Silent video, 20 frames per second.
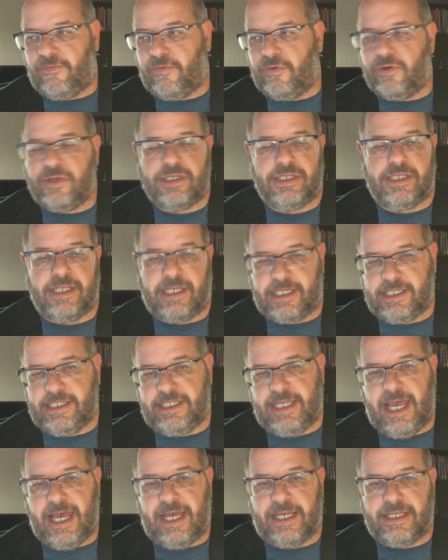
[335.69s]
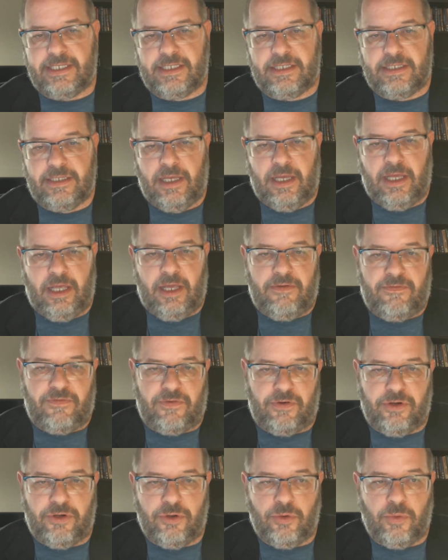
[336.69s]
for success
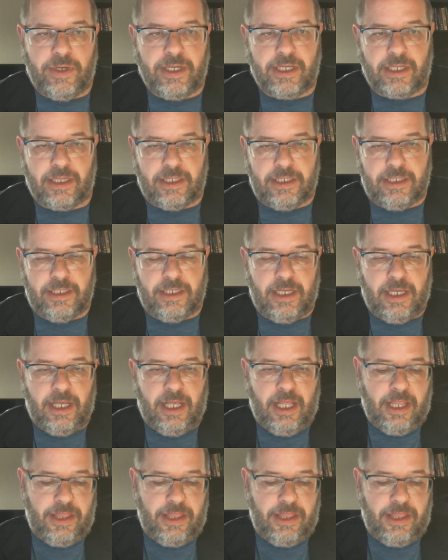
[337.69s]
for New England.